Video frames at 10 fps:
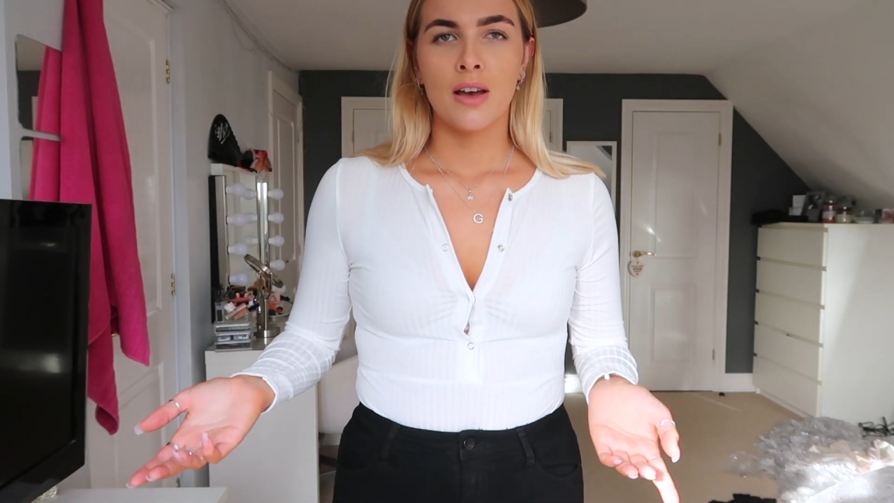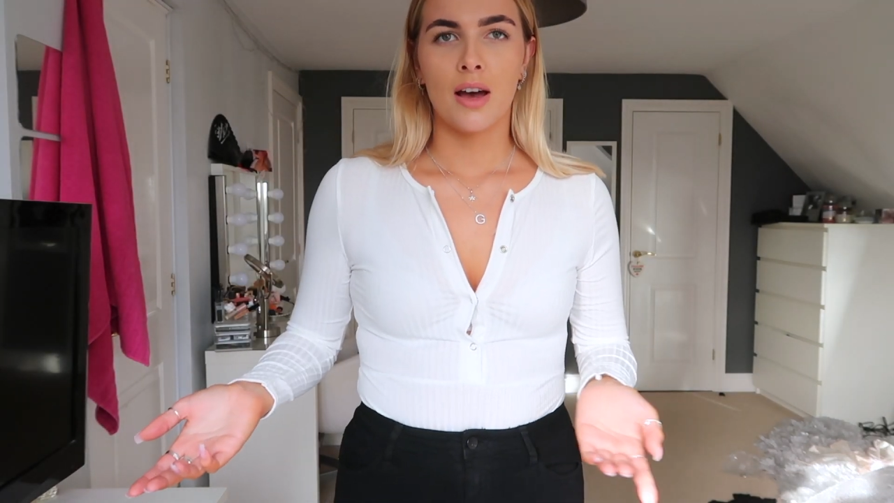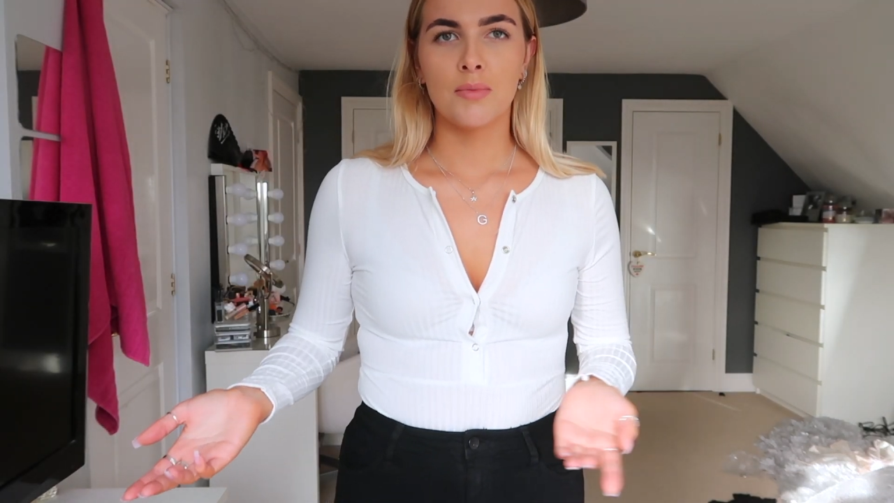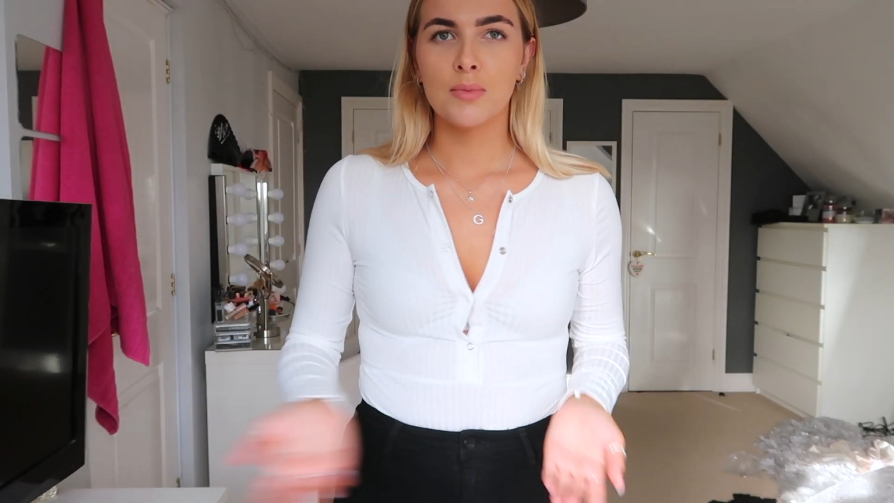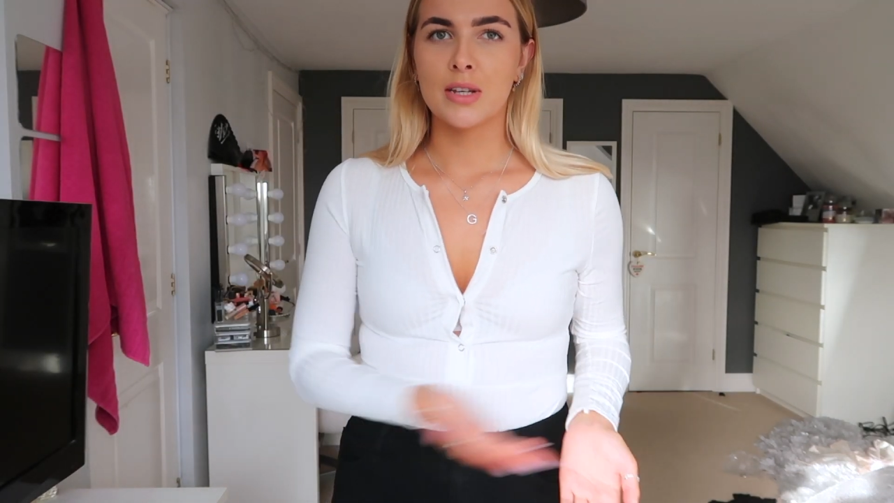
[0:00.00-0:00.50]

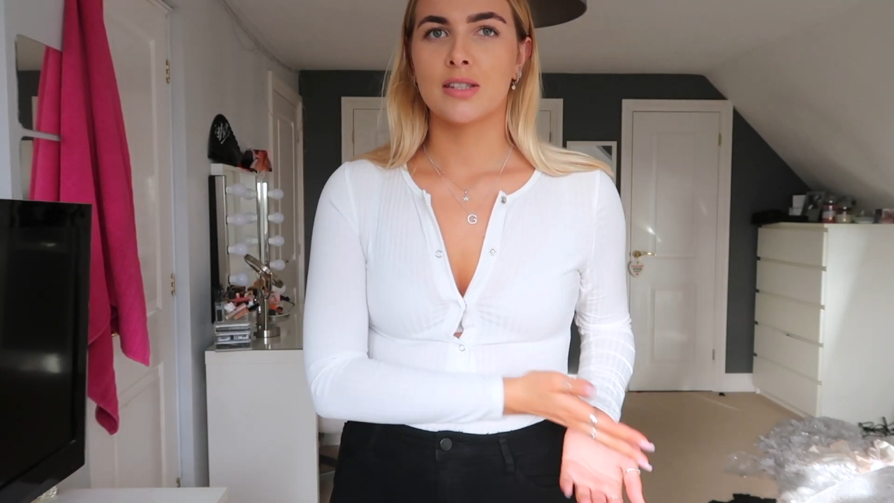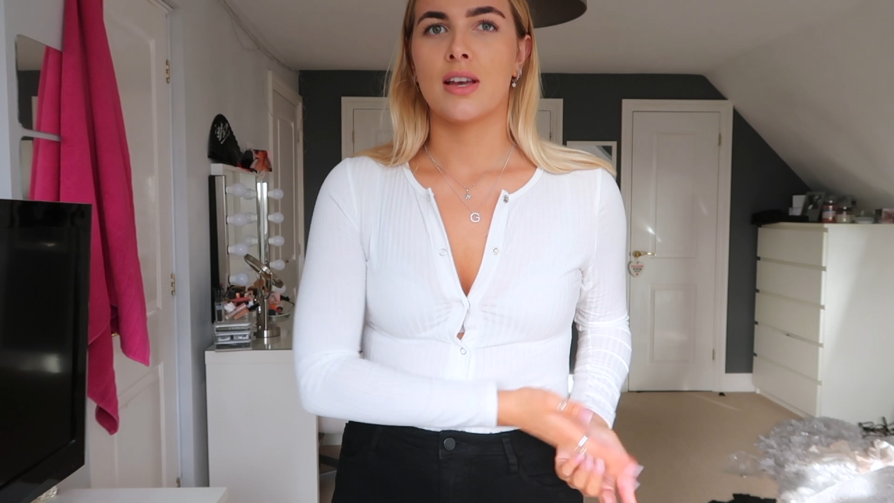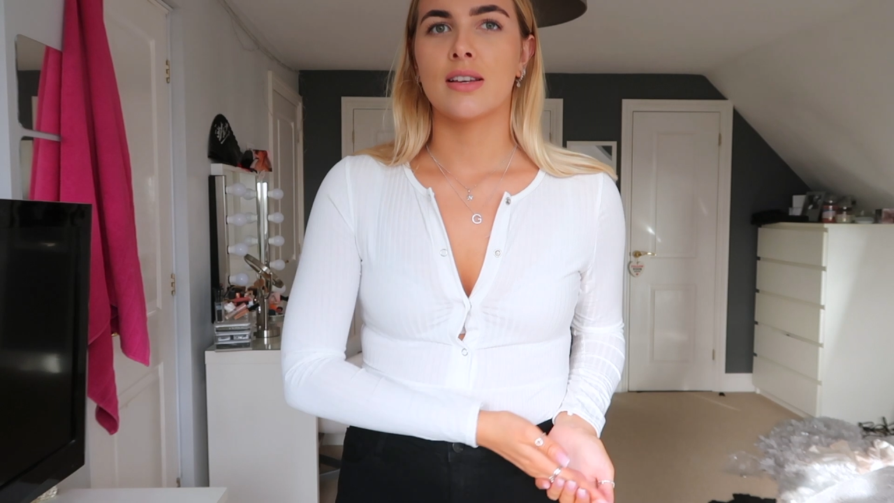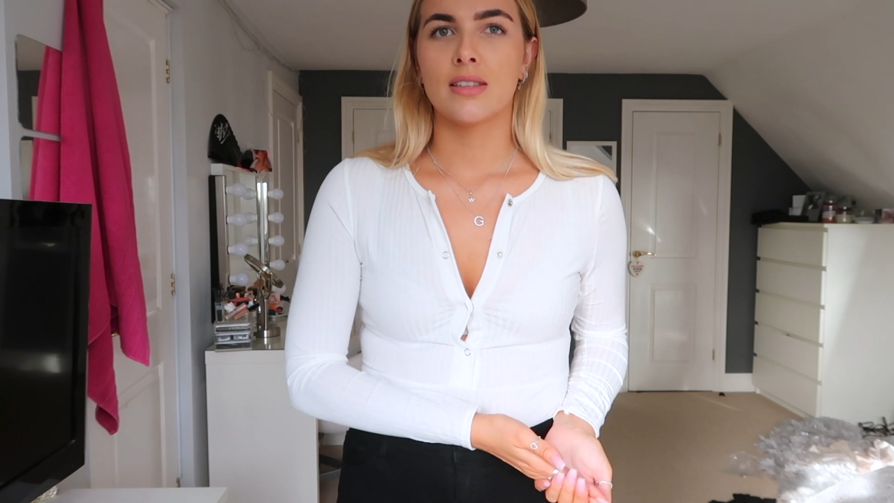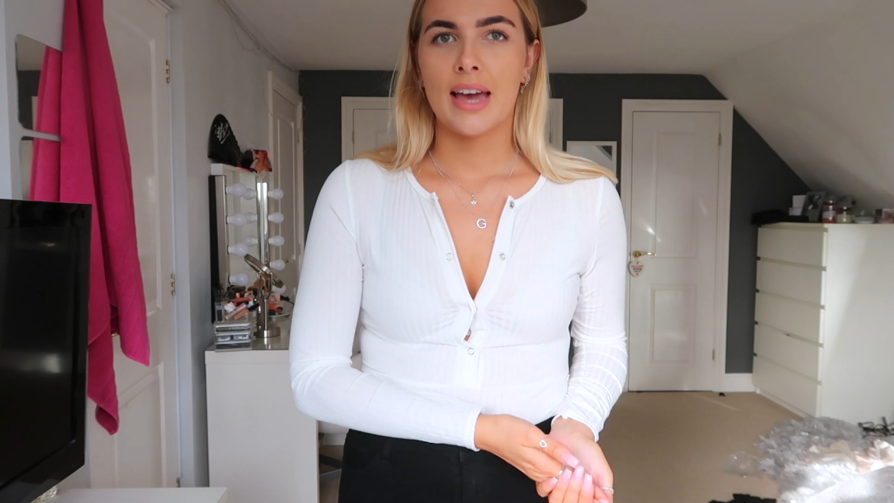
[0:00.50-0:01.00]
I'm normally a
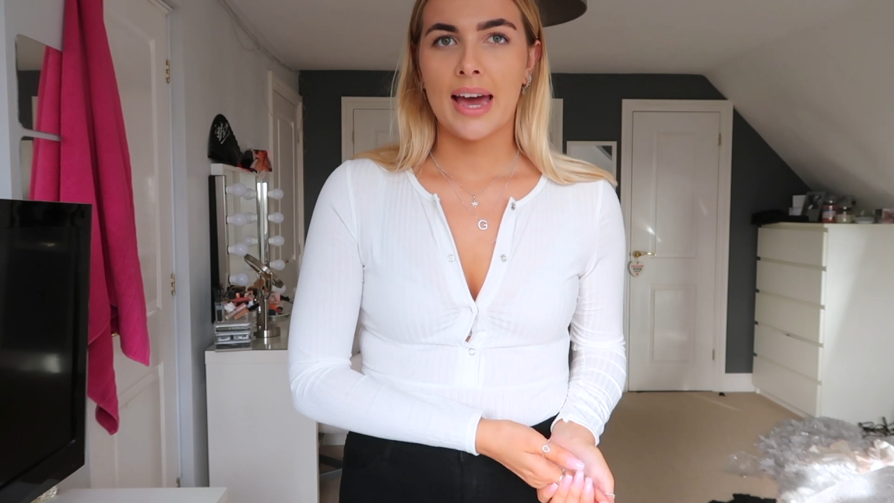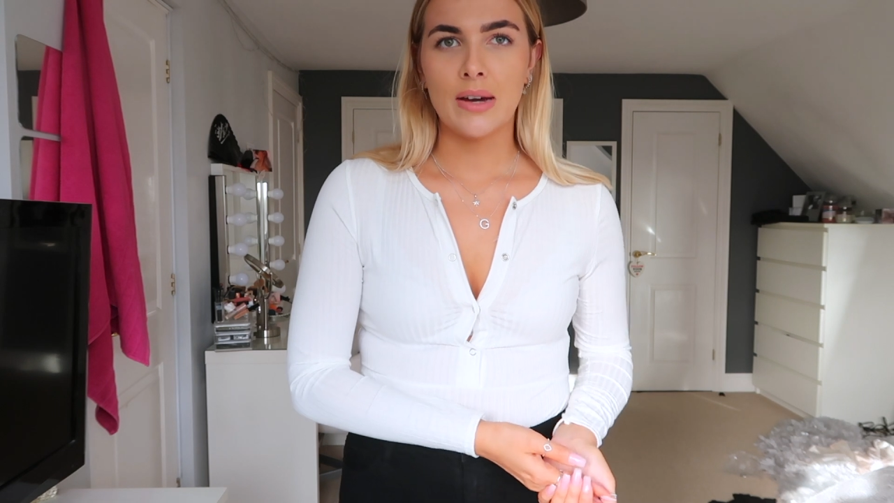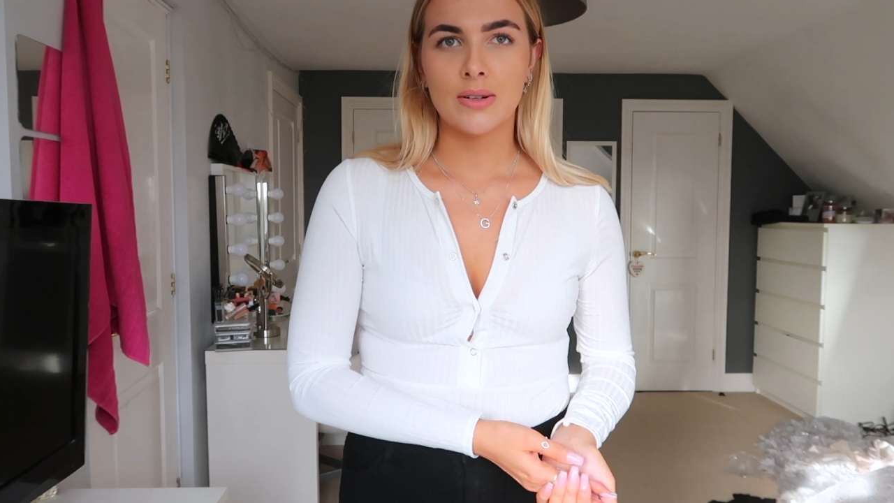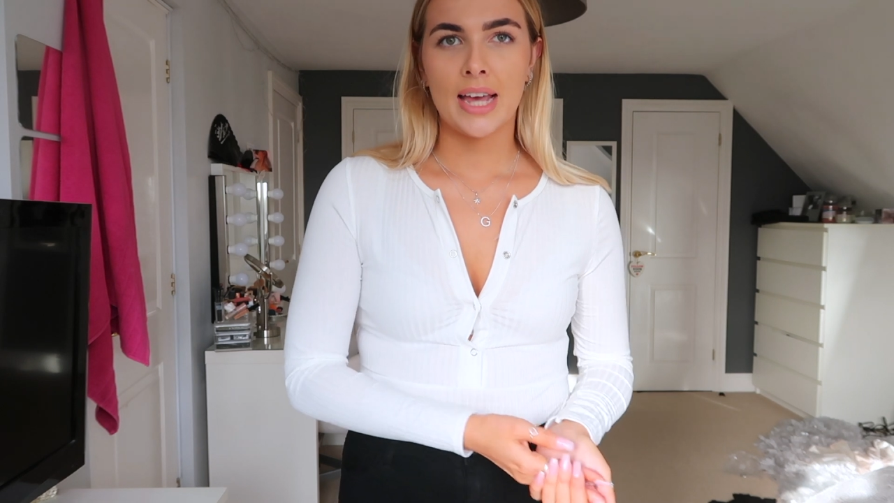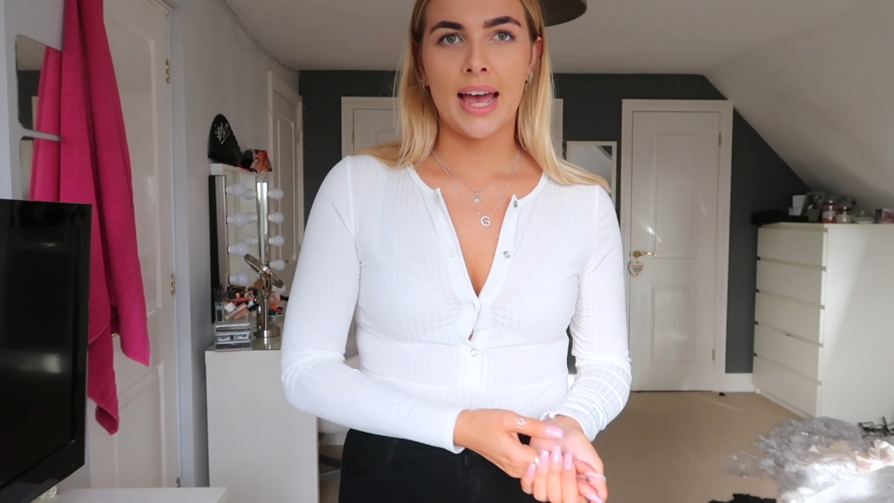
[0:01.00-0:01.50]
size like
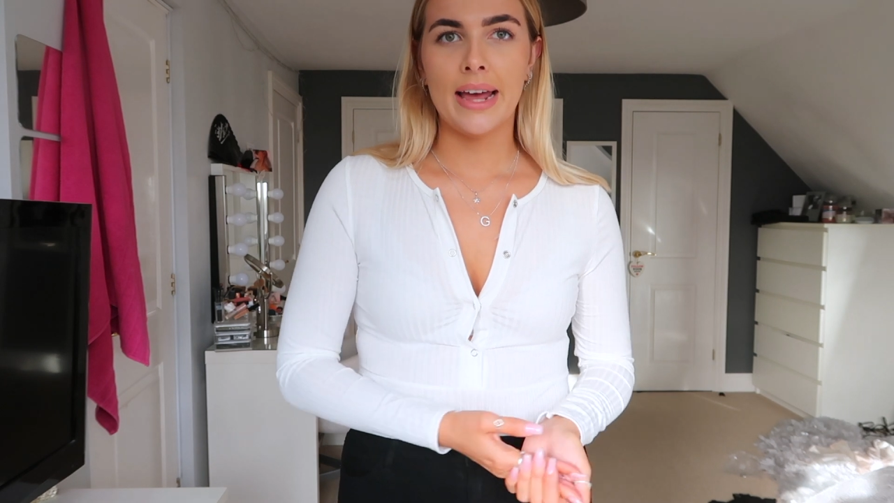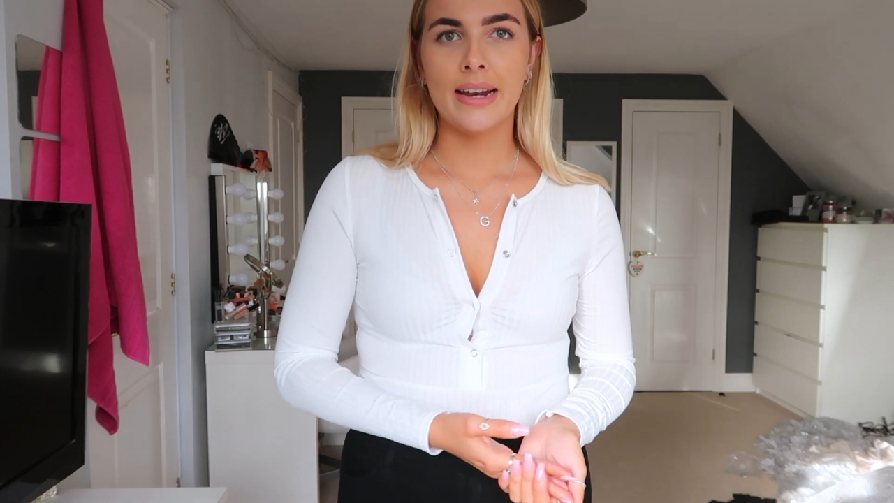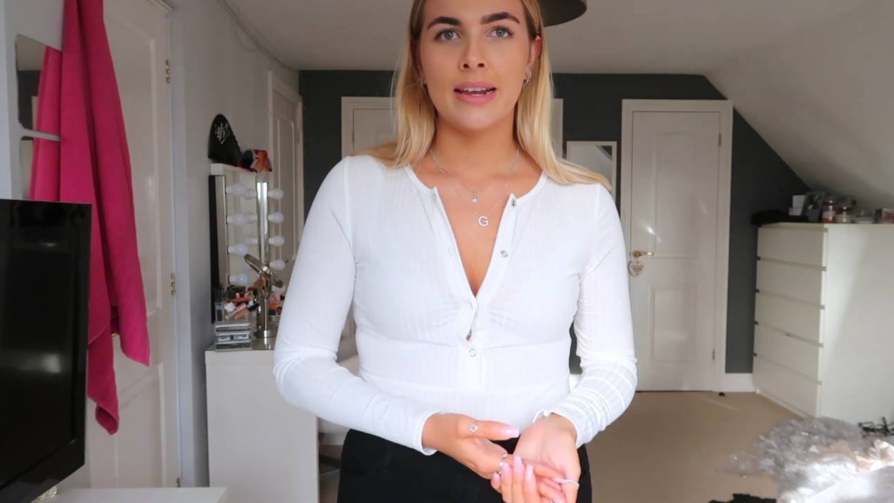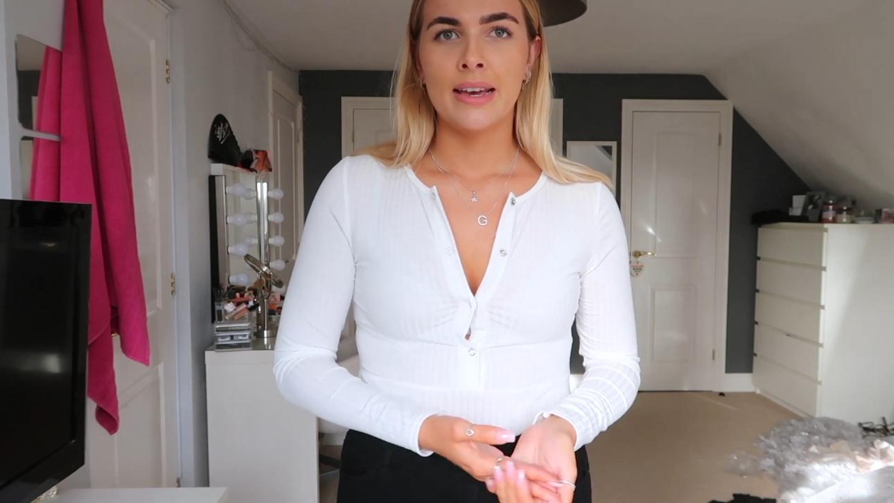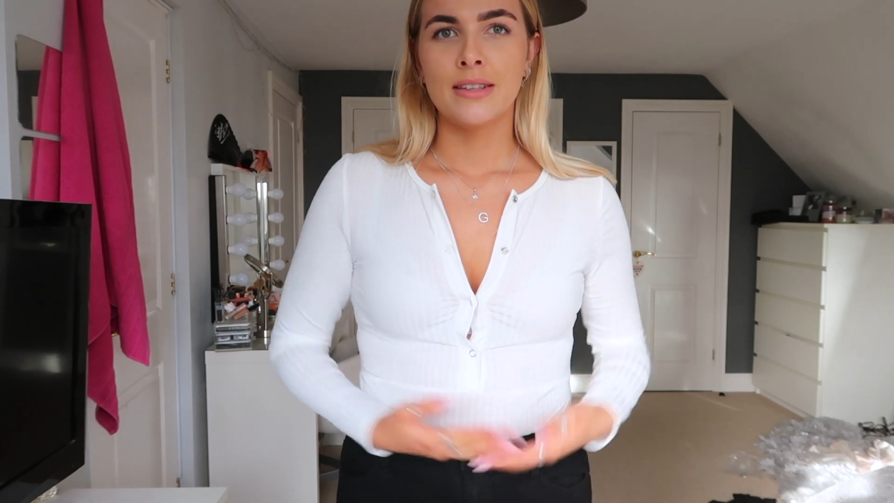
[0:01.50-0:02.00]
8 or 10,